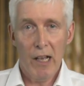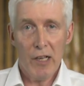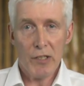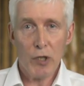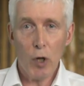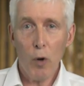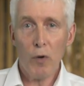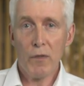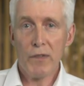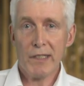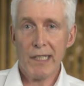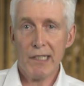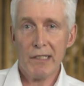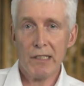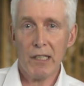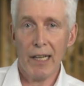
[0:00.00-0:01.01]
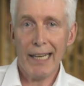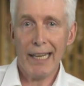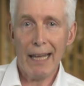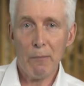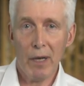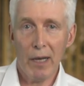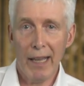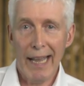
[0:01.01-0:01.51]
solves this
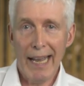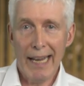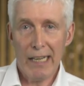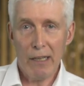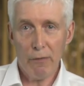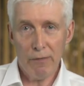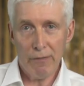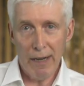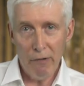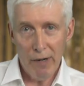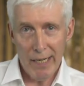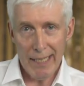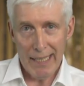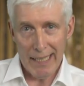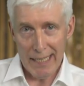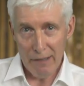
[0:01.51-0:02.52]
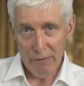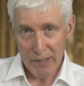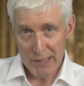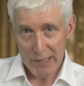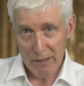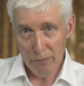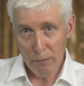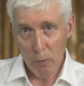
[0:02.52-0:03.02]
dilemma in a very
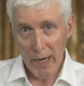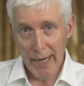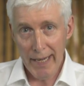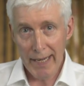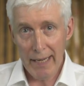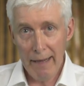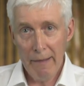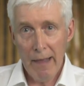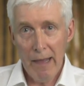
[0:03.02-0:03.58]
innovative way